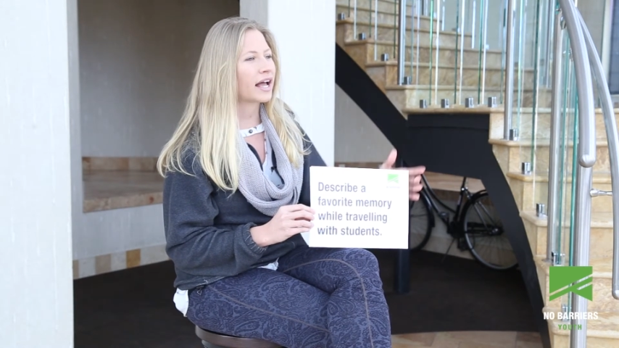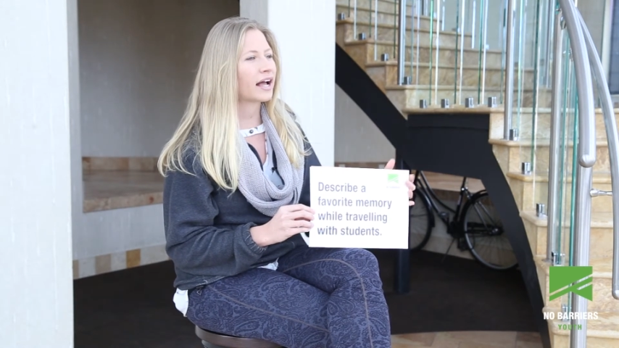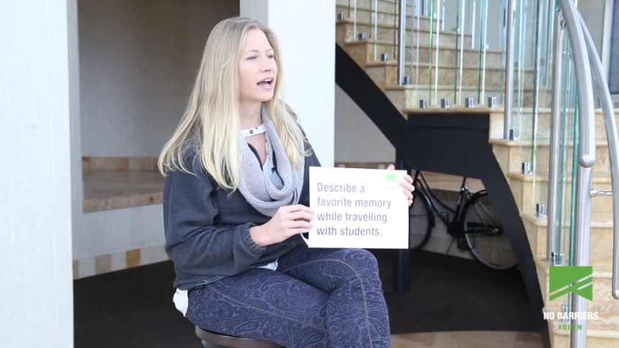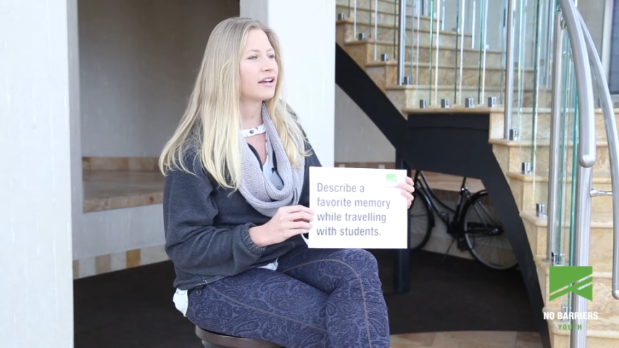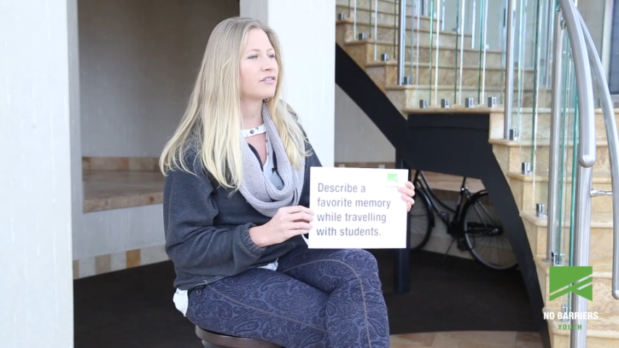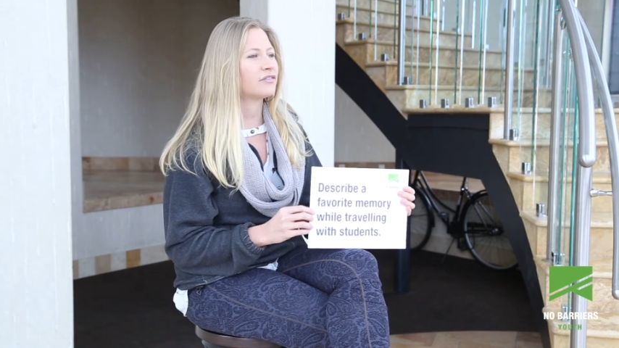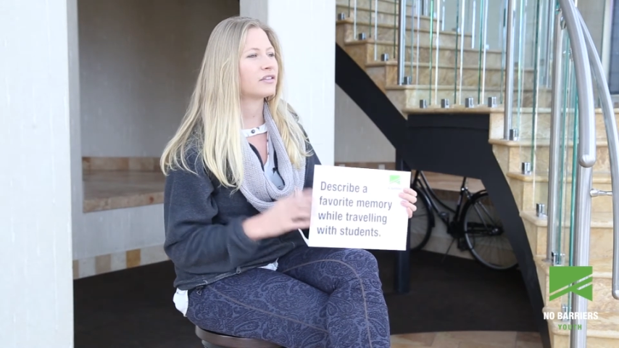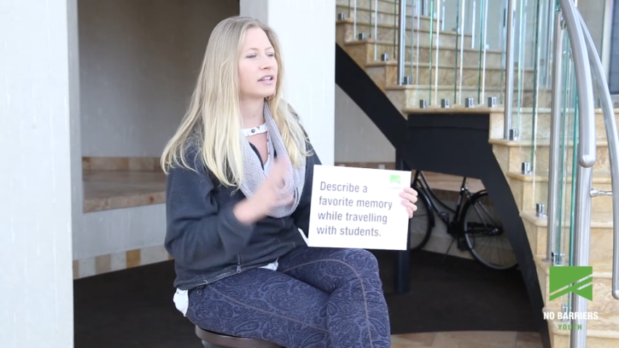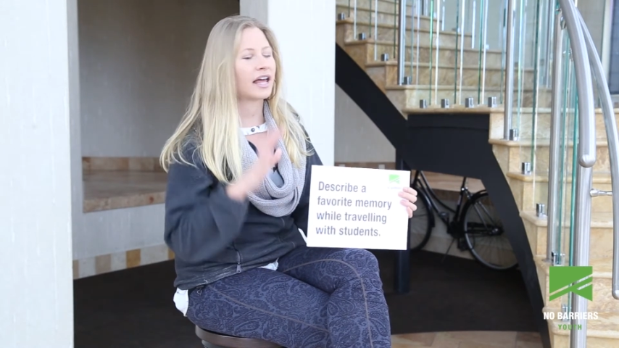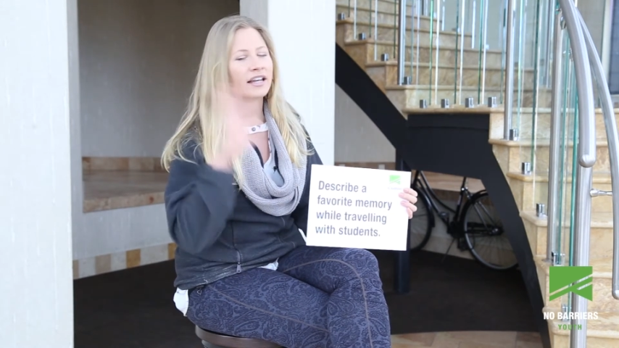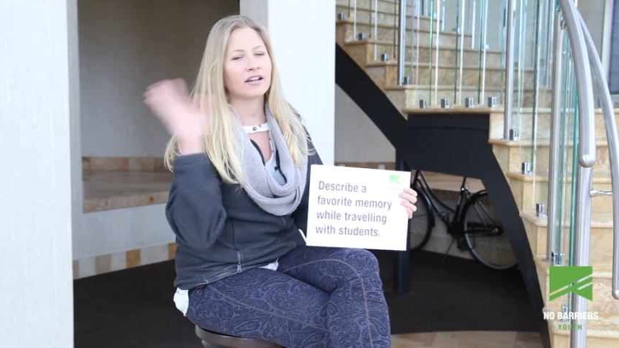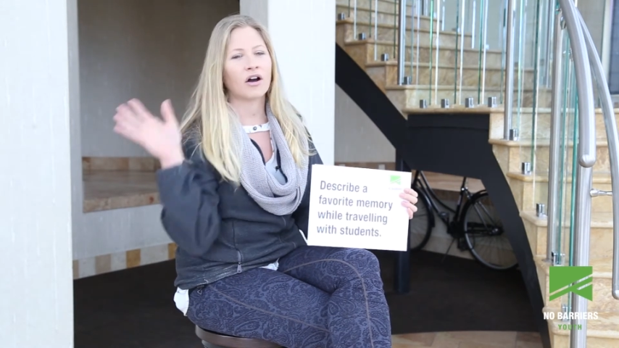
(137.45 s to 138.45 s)
I kind of
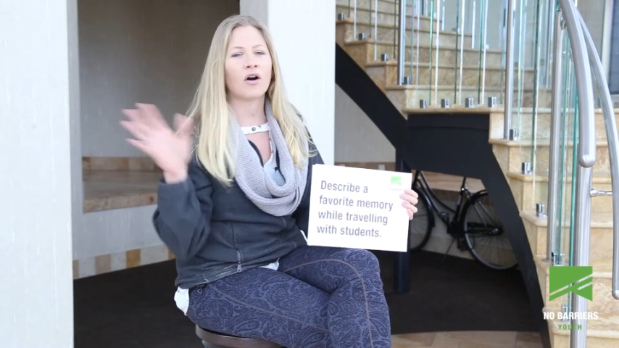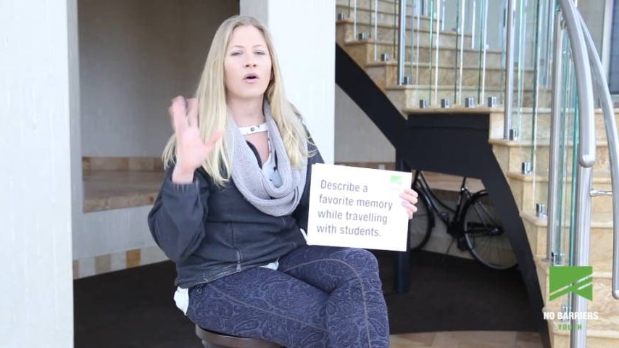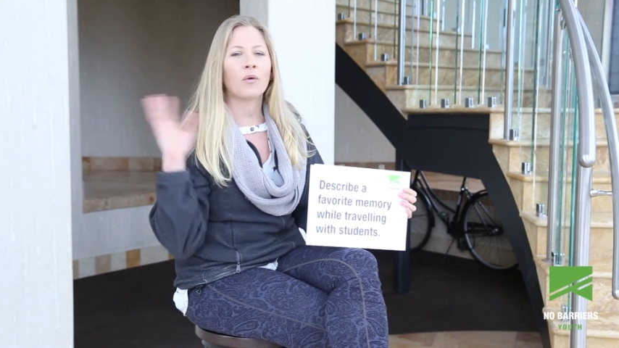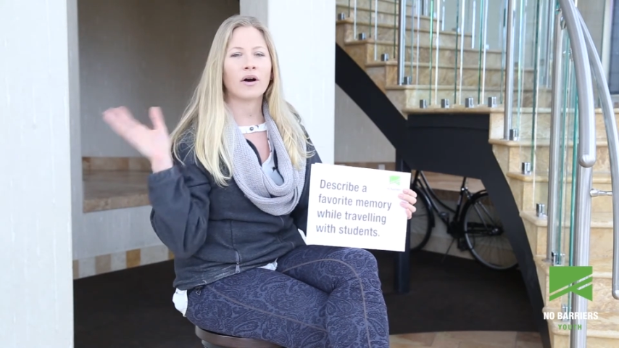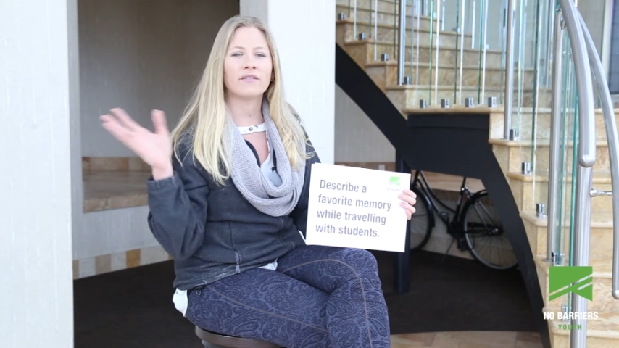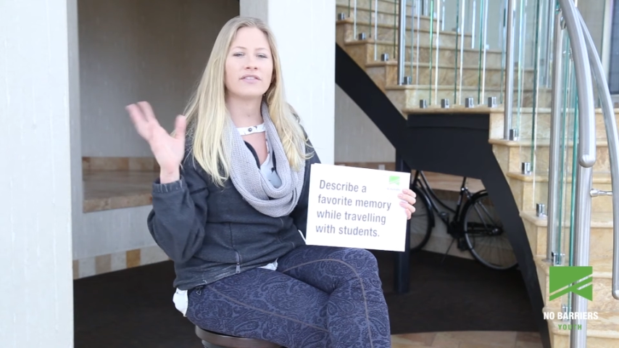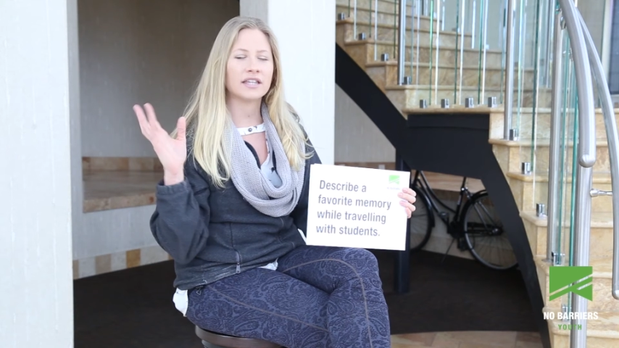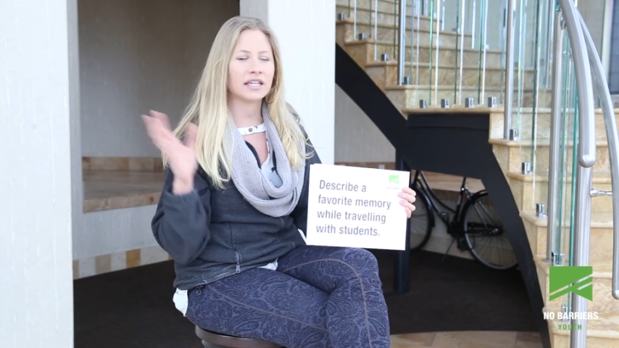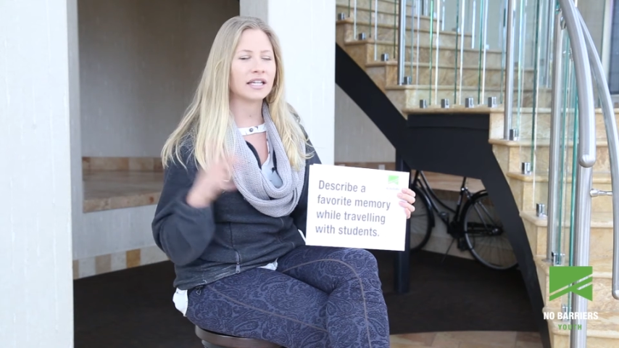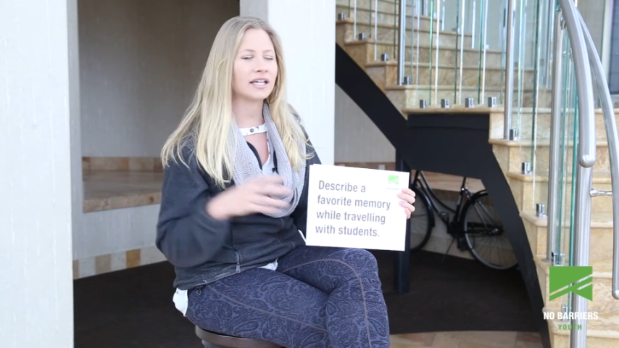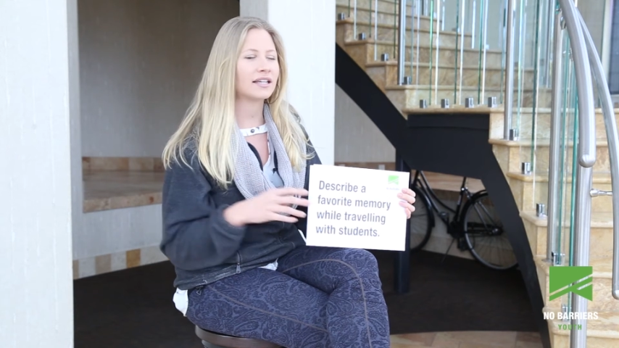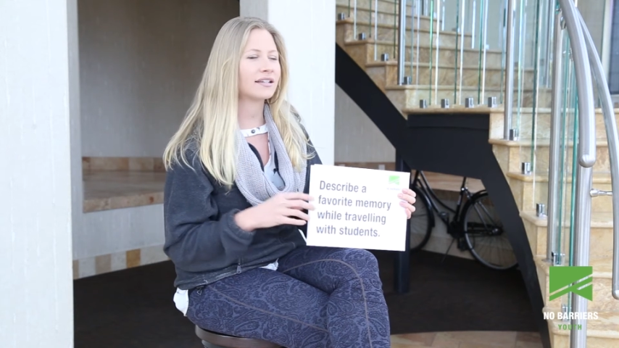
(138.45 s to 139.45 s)
let go of the
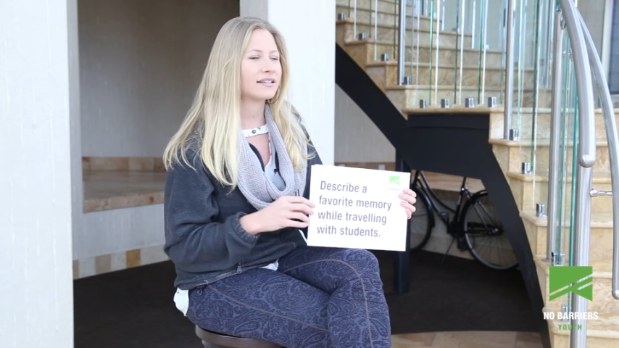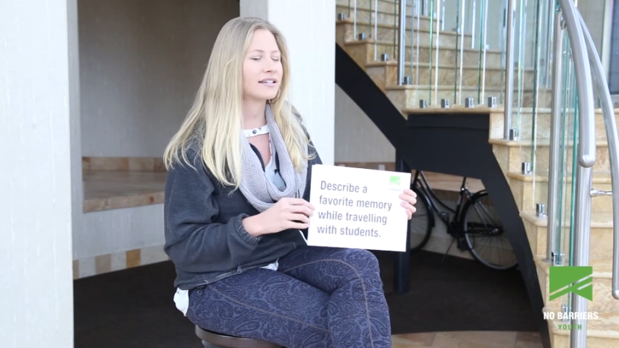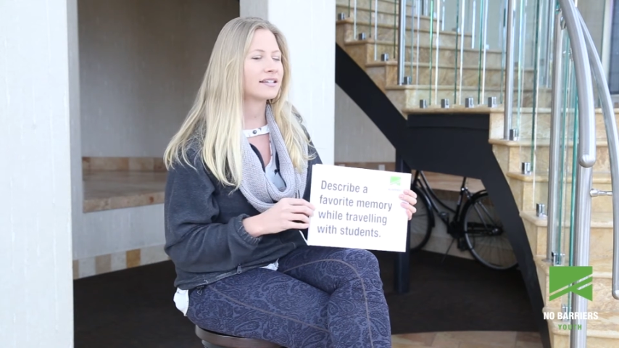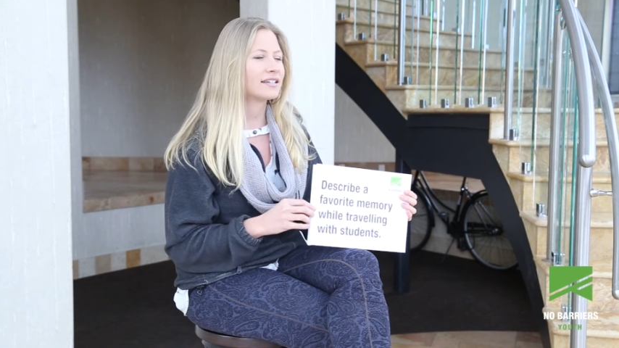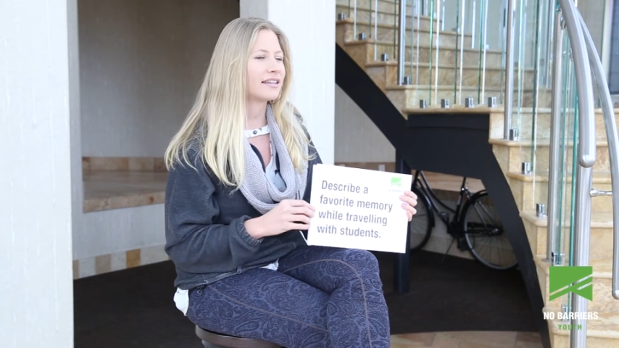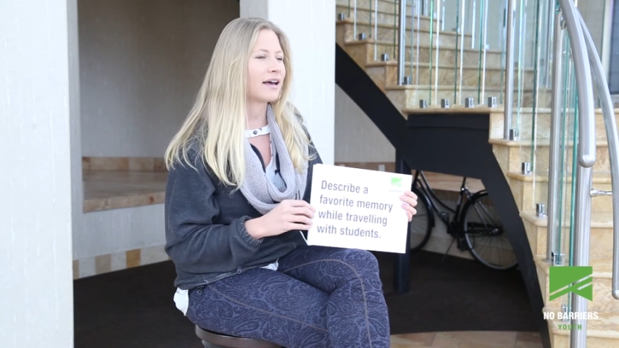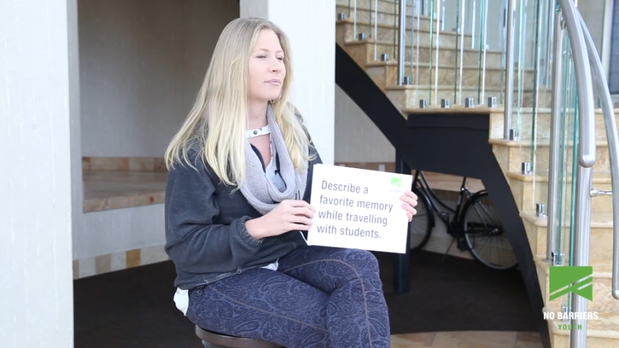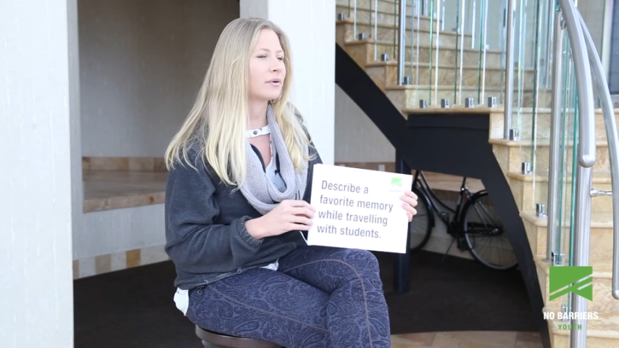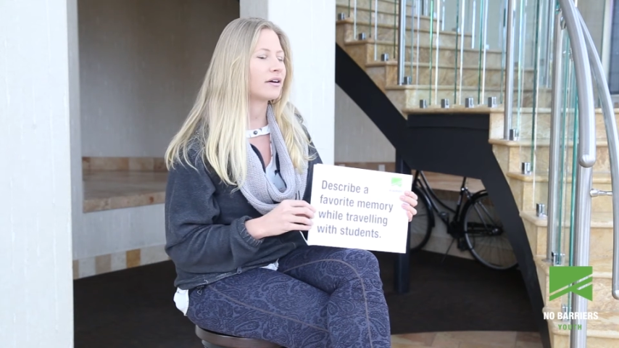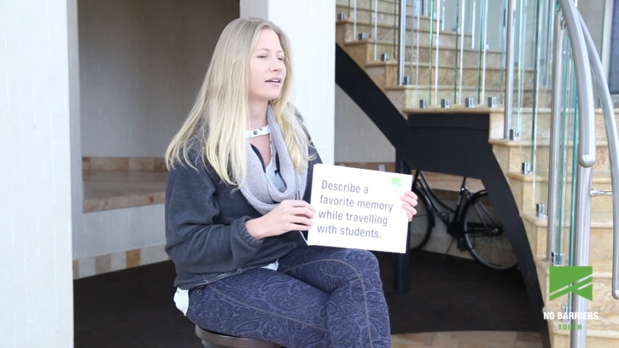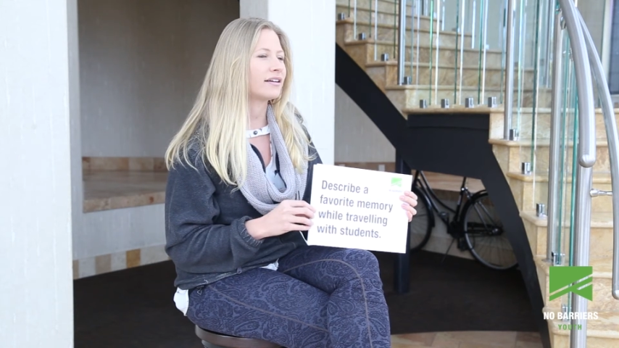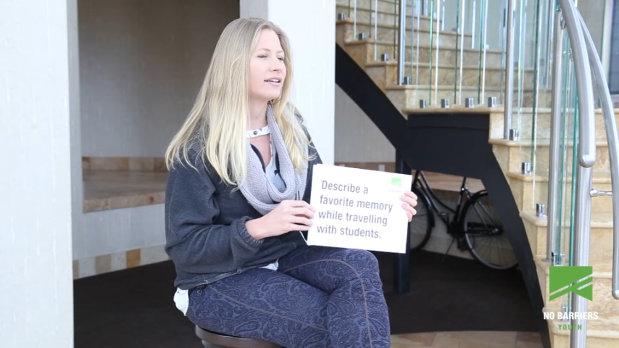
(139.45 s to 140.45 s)
need to see that
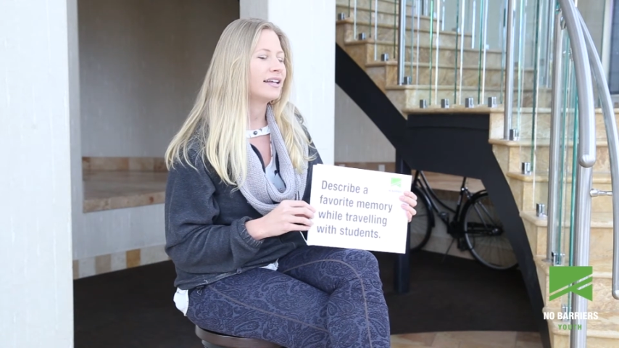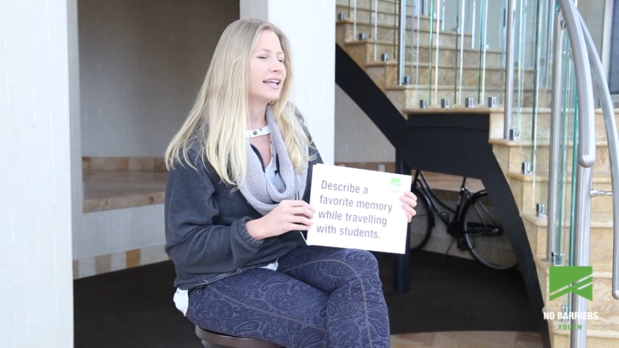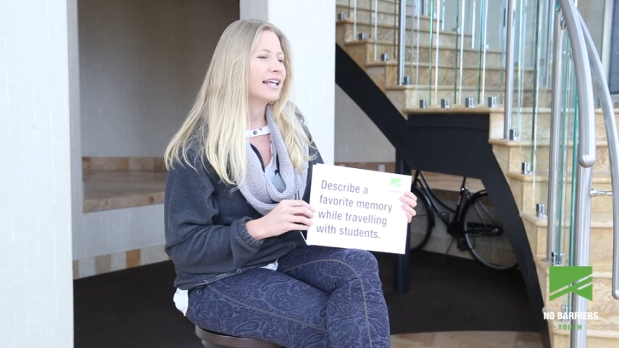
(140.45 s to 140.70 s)
bird